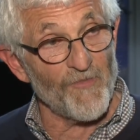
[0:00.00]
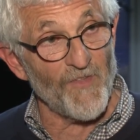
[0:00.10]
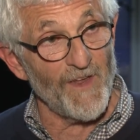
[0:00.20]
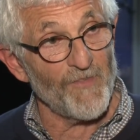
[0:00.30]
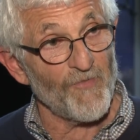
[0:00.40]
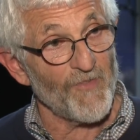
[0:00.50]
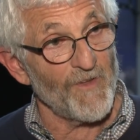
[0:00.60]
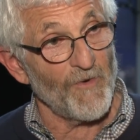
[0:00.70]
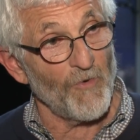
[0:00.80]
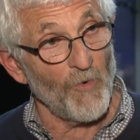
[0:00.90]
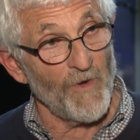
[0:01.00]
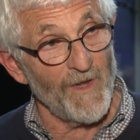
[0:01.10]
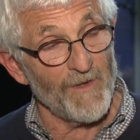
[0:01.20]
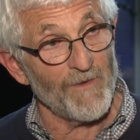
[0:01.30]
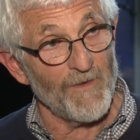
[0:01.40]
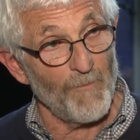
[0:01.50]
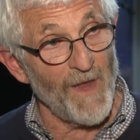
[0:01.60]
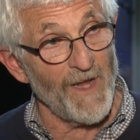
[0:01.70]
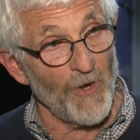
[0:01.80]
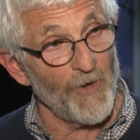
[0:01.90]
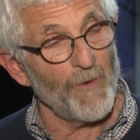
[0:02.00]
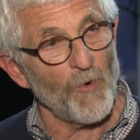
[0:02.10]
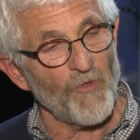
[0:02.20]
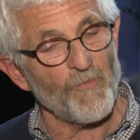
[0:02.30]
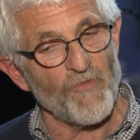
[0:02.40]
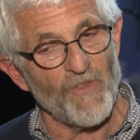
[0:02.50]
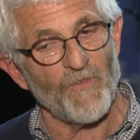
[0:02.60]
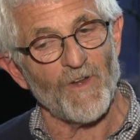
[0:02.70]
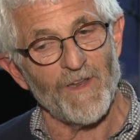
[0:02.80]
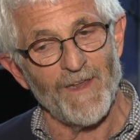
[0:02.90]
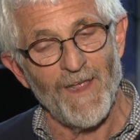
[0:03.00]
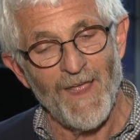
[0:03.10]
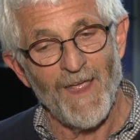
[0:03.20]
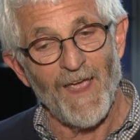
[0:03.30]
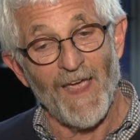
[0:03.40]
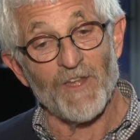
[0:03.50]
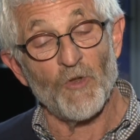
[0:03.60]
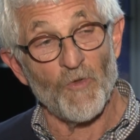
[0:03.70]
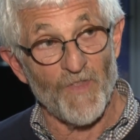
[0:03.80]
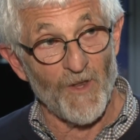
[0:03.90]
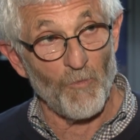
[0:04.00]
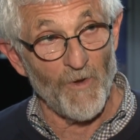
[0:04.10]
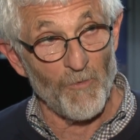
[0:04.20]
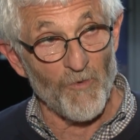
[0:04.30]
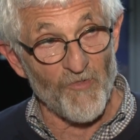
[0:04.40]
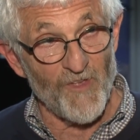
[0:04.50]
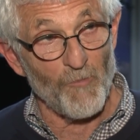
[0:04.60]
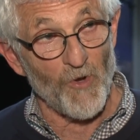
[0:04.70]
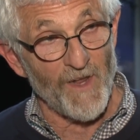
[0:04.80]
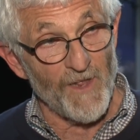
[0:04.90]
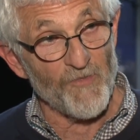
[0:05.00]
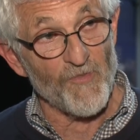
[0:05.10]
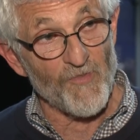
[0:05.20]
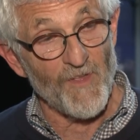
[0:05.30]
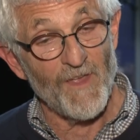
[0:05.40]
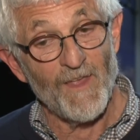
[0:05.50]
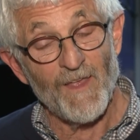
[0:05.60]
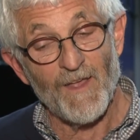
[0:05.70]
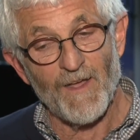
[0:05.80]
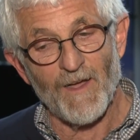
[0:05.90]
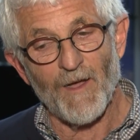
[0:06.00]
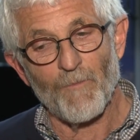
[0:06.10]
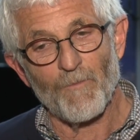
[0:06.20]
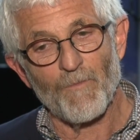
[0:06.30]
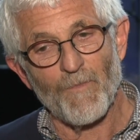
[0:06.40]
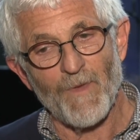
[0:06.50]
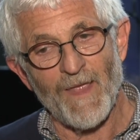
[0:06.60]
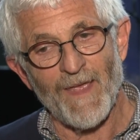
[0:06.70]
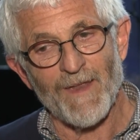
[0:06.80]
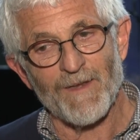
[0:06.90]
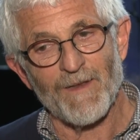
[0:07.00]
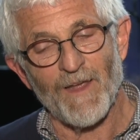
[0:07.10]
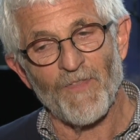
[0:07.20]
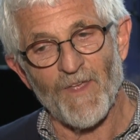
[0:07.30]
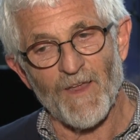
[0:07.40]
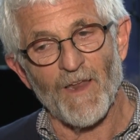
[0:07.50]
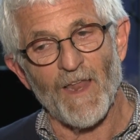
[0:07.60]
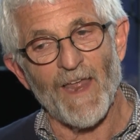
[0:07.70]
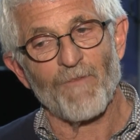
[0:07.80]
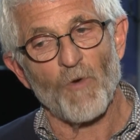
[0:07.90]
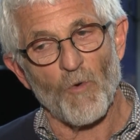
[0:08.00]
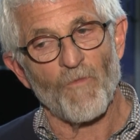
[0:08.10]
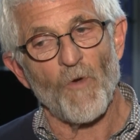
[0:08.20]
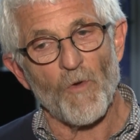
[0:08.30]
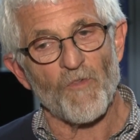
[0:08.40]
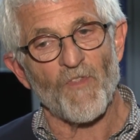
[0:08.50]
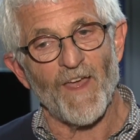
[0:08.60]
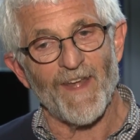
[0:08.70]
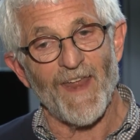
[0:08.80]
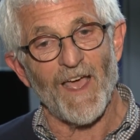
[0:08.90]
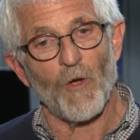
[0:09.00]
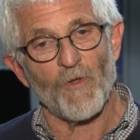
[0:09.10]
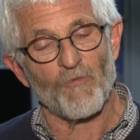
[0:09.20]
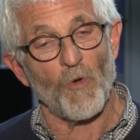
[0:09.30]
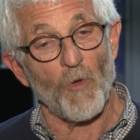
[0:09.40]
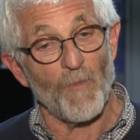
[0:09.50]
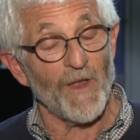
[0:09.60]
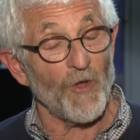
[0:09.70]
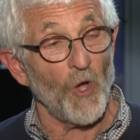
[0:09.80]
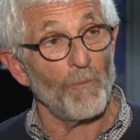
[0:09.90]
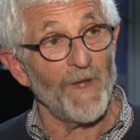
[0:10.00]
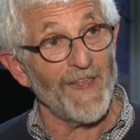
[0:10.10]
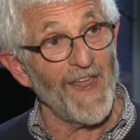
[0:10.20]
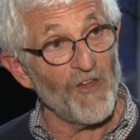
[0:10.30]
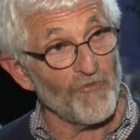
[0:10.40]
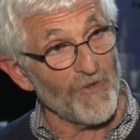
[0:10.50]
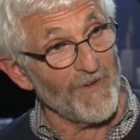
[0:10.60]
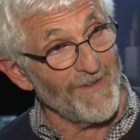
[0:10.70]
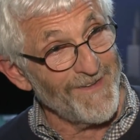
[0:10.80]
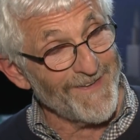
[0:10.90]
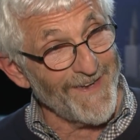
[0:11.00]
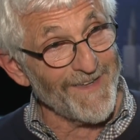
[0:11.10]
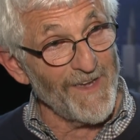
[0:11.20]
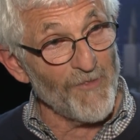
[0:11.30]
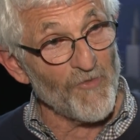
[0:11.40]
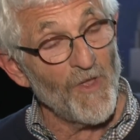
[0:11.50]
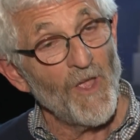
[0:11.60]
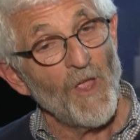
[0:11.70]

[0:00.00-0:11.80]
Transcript: States uh, or in the Bay Area more specifically. I do think we will see more cases. Um, and I think a lot of what we're focused on now is what we might call mitigation techniques.